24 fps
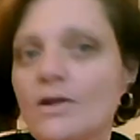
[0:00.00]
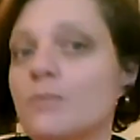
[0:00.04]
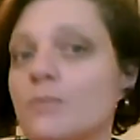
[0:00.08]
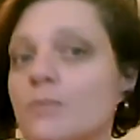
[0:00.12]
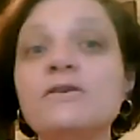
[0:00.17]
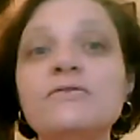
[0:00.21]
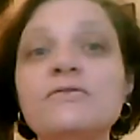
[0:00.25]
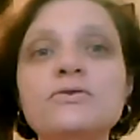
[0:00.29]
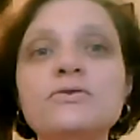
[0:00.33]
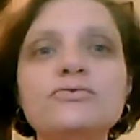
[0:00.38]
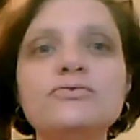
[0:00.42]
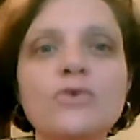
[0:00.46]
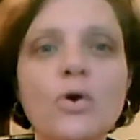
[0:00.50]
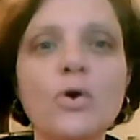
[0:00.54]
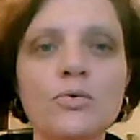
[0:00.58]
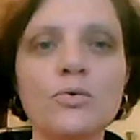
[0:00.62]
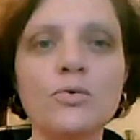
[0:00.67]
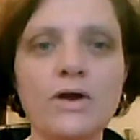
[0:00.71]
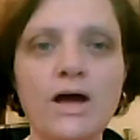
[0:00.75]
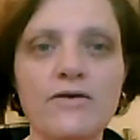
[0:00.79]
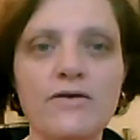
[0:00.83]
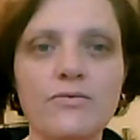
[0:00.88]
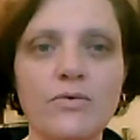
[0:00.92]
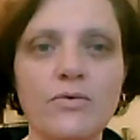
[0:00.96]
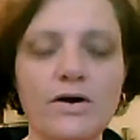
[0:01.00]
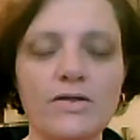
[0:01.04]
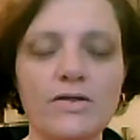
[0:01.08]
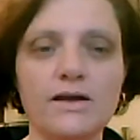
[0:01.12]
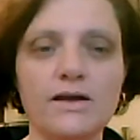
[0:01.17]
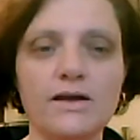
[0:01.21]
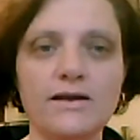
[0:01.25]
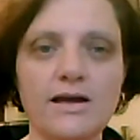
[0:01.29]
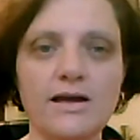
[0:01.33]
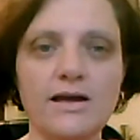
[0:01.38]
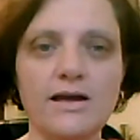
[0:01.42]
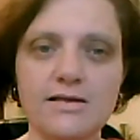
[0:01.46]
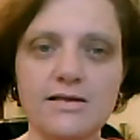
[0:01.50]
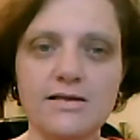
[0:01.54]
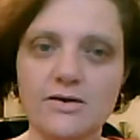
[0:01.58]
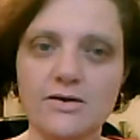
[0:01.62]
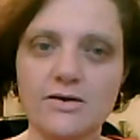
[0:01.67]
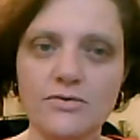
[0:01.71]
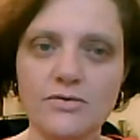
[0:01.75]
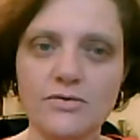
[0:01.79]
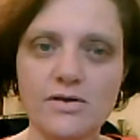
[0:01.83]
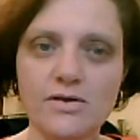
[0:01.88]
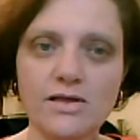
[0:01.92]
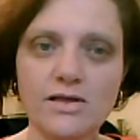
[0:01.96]
But if you don't have one that takes it
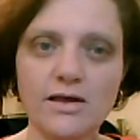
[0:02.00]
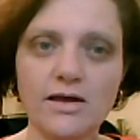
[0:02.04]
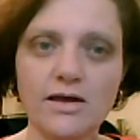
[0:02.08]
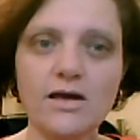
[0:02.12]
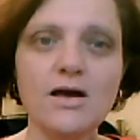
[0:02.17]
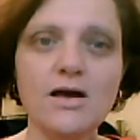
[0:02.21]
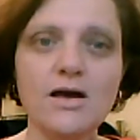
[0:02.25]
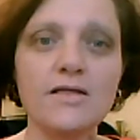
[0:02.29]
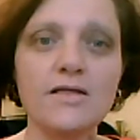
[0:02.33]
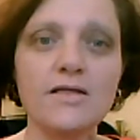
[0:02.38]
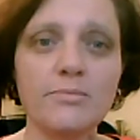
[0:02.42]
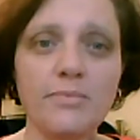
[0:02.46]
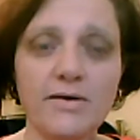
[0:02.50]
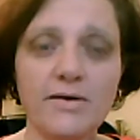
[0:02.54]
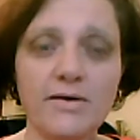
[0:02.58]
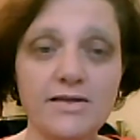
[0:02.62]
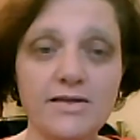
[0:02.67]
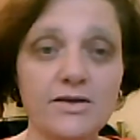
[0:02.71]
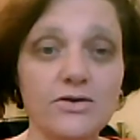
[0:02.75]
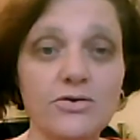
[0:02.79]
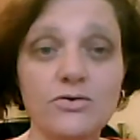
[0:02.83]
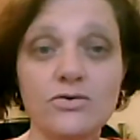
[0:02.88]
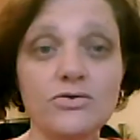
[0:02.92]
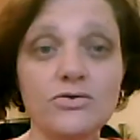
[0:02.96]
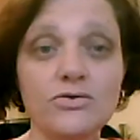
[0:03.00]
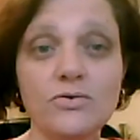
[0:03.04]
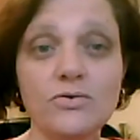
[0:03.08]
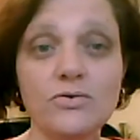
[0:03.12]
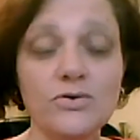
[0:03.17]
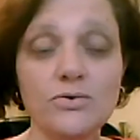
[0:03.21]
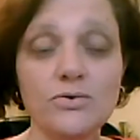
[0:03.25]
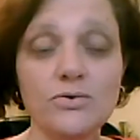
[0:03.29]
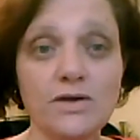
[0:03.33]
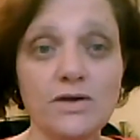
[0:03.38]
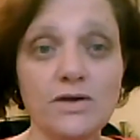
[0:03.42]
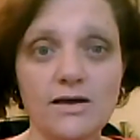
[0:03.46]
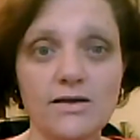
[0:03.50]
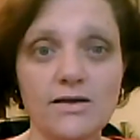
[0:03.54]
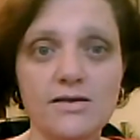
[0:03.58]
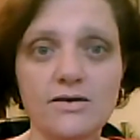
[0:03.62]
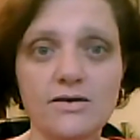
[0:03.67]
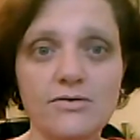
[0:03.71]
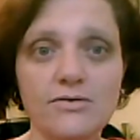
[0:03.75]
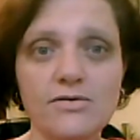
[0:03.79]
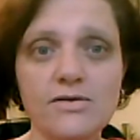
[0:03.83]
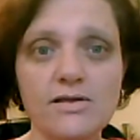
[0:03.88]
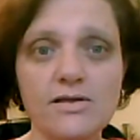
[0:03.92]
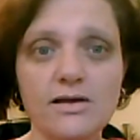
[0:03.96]
seriously, the best thing you can do is you take it
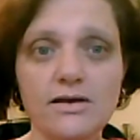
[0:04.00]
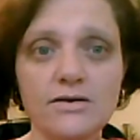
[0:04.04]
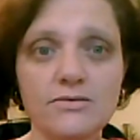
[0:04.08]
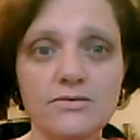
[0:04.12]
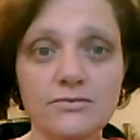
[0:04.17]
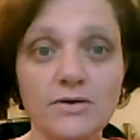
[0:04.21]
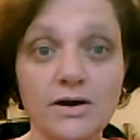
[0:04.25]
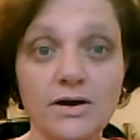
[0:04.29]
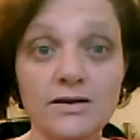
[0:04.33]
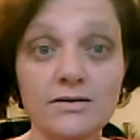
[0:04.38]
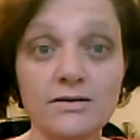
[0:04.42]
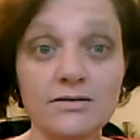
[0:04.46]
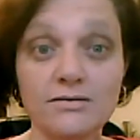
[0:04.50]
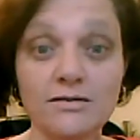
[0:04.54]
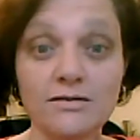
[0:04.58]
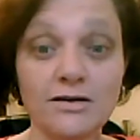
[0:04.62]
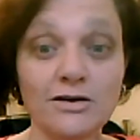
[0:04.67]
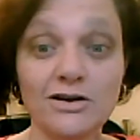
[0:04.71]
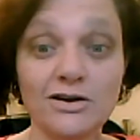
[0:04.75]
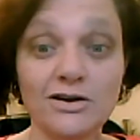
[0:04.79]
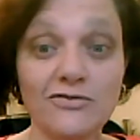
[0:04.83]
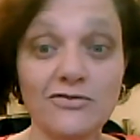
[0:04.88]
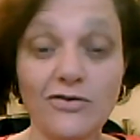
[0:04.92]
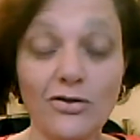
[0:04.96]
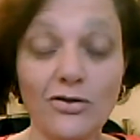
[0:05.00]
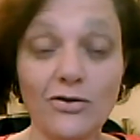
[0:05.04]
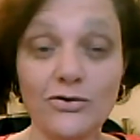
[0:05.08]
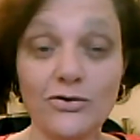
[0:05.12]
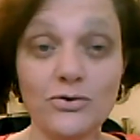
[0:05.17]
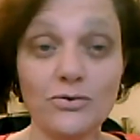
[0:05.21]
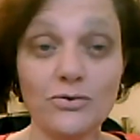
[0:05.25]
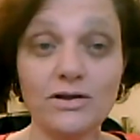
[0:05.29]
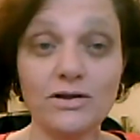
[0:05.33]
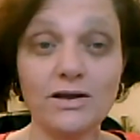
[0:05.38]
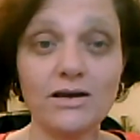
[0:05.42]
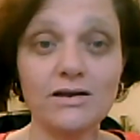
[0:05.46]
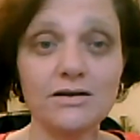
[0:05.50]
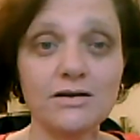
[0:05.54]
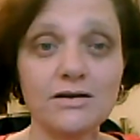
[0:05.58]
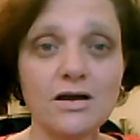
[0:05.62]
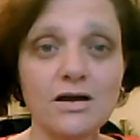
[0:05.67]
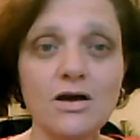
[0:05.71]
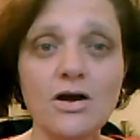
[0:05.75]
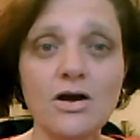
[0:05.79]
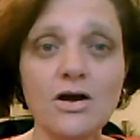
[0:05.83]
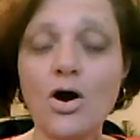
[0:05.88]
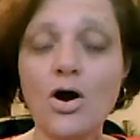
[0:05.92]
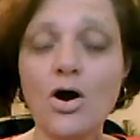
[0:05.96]
seriously, right? They're going to follow your lead.
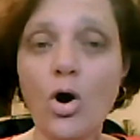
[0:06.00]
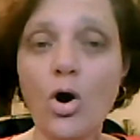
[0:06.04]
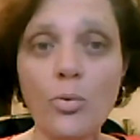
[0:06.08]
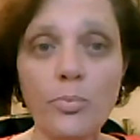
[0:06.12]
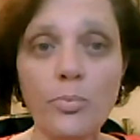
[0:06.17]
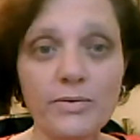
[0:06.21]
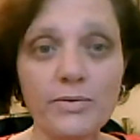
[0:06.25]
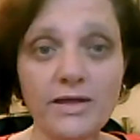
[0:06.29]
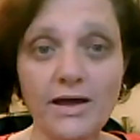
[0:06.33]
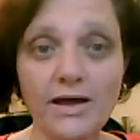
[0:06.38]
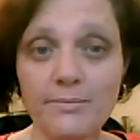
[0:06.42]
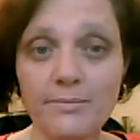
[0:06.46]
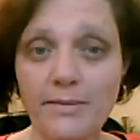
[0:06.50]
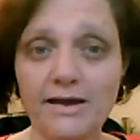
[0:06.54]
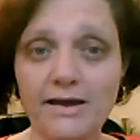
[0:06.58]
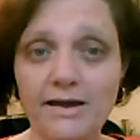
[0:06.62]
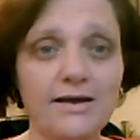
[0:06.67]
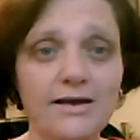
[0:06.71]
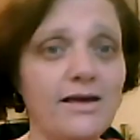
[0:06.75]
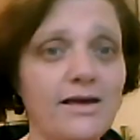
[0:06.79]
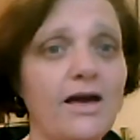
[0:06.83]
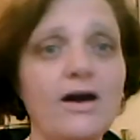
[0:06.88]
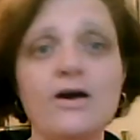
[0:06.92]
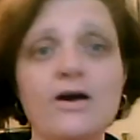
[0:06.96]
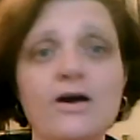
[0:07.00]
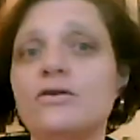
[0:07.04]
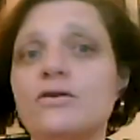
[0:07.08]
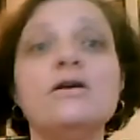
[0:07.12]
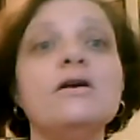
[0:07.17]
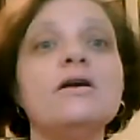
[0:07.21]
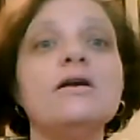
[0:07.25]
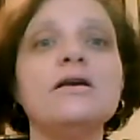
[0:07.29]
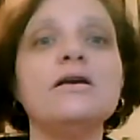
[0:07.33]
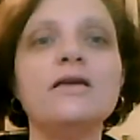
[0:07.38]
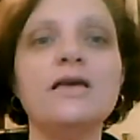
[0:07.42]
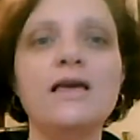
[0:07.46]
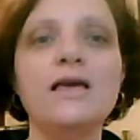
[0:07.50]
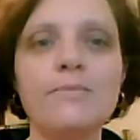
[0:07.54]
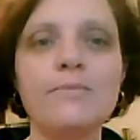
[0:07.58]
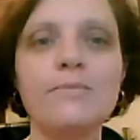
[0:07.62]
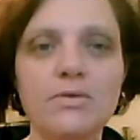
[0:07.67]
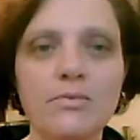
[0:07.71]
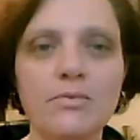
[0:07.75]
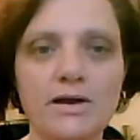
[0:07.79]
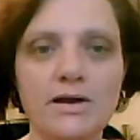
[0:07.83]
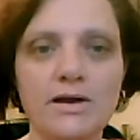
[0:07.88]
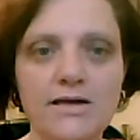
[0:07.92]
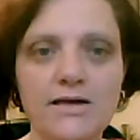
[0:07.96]
Open that bank account. Keep
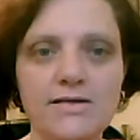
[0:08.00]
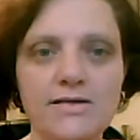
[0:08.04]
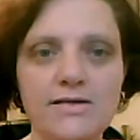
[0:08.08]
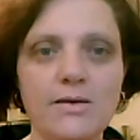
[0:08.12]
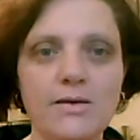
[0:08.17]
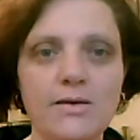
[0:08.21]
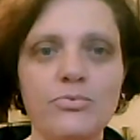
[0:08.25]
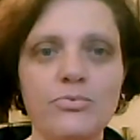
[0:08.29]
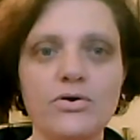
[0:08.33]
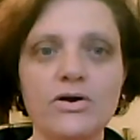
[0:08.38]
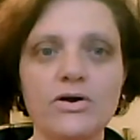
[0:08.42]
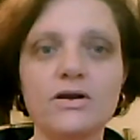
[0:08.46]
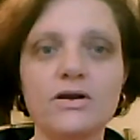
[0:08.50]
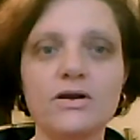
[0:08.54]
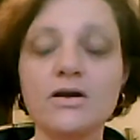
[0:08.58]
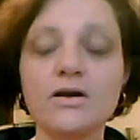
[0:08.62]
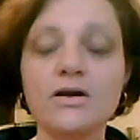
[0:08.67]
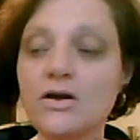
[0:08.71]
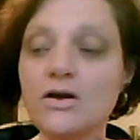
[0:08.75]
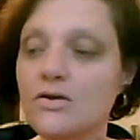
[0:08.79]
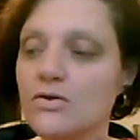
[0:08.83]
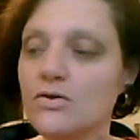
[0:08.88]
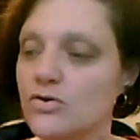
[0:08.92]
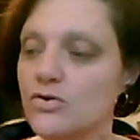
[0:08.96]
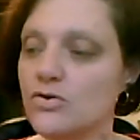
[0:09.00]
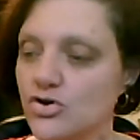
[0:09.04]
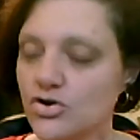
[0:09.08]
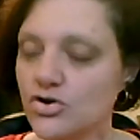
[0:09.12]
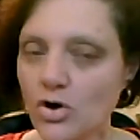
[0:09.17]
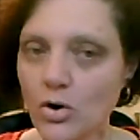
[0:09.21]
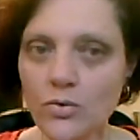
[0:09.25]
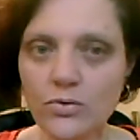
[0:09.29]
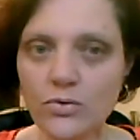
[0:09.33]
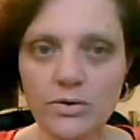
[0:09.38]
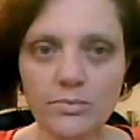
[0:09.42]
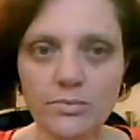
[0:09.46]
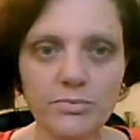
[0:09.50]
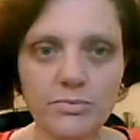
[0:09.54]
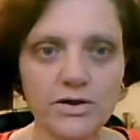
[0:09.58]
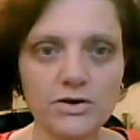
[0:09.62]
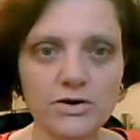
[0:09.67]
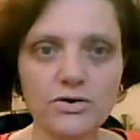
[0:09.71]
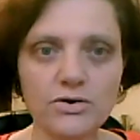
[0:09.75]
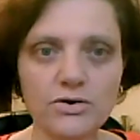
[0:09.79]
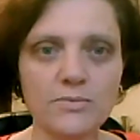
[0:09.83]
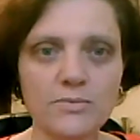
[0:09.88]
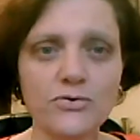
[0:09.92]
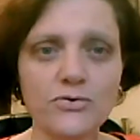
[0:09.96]
the money separate. Show them that
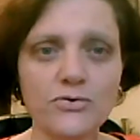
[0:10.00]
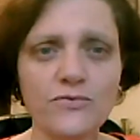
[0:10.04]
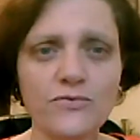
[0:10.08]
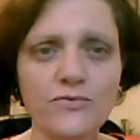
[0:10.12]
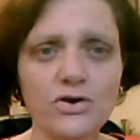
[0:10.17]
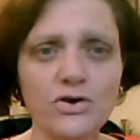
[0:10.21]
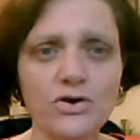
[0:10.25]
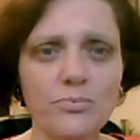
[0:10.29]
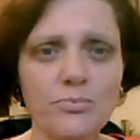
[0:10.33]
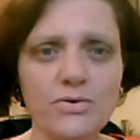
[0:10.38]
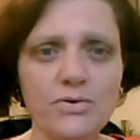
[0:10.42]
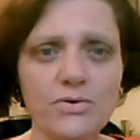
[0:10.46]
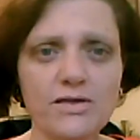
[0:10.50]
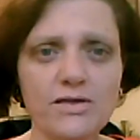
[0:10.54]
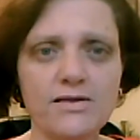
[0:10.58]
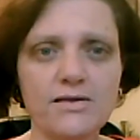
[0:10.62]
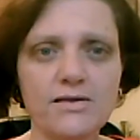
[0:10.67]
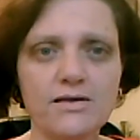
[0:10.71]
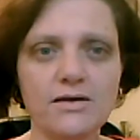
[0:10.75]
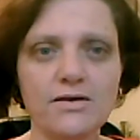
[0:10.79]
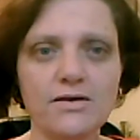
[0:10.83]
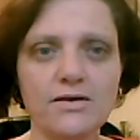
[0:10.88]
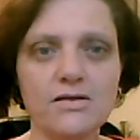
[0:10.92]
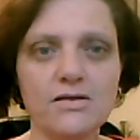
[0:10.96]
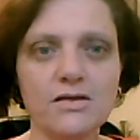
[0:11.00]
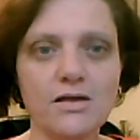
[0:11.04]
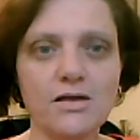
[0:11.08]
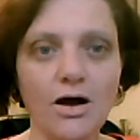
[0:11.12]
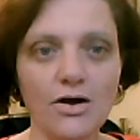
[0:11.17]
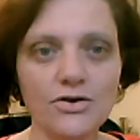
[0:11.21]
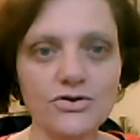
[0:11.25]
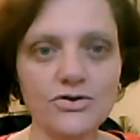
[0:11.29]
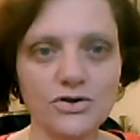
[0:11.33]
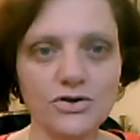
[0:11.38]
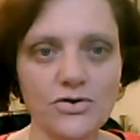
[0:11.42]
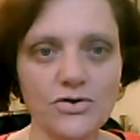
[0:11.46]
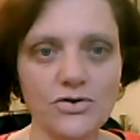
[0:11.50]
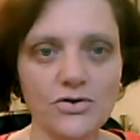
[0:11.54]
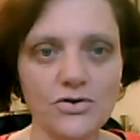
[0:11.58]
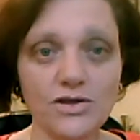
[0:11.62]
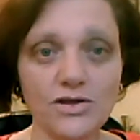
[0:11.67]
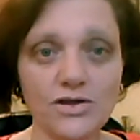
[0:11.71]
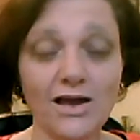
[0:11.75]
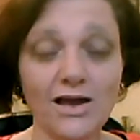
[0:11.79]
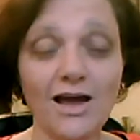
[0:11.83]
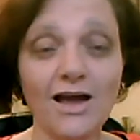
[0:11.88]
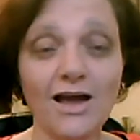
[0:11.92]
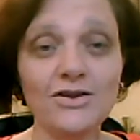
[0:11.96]
you're improving your business skills, not just your
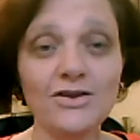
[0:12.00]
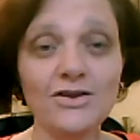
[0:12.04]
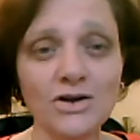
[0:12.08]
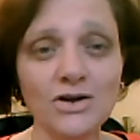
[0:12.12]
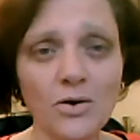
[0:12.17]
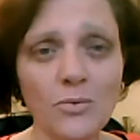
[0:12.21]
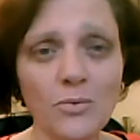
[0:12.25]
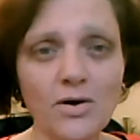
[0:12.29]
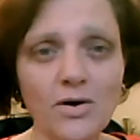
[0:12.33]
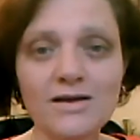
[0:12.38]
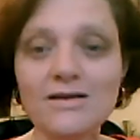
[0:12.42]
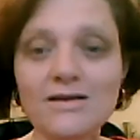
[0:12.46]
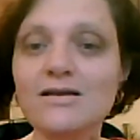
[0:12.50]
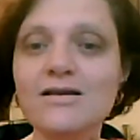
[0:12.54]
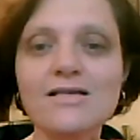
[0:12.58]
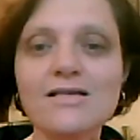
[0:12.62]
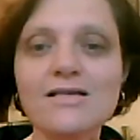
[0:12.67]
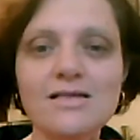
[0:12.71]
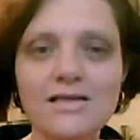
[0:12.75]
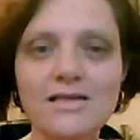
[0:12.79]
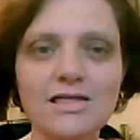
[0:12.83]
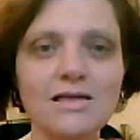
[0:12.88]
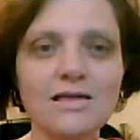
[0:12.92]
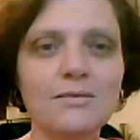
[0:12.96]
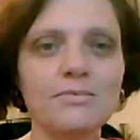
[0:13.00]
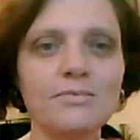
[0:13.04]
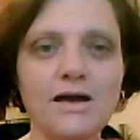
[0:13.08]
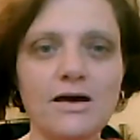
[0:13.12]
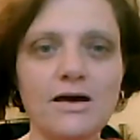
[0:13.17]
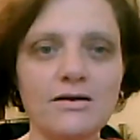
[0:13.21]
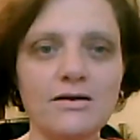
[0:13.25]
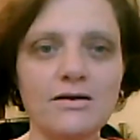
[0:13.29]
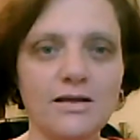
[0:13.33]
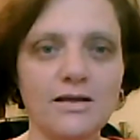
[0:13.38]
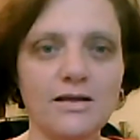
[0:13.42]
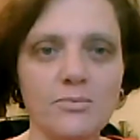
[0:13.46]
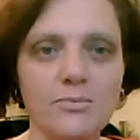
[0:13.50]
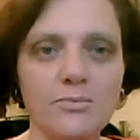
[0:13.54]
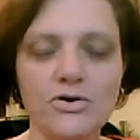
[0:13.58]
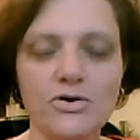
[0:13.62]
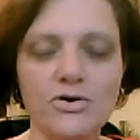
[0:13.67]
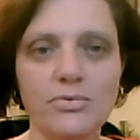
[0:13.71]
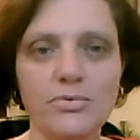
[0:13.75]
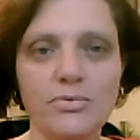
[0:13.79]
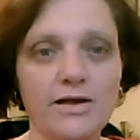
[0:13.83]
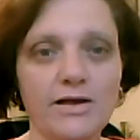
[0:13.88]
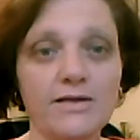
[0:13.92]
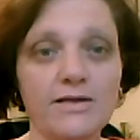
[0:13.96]
thing. And you know what? Sit them down and tell them what
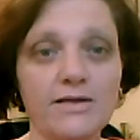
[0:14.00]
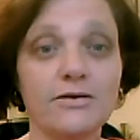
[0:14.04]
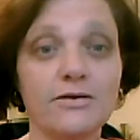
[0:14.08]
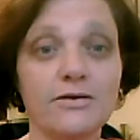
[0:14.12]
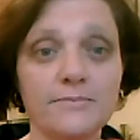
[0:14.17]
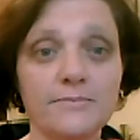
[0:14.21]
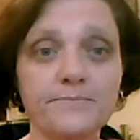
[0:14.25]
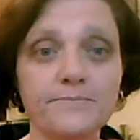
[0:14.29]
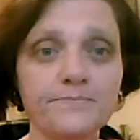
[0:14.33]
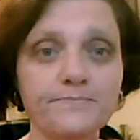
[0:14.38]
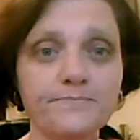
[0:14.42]
your plans are.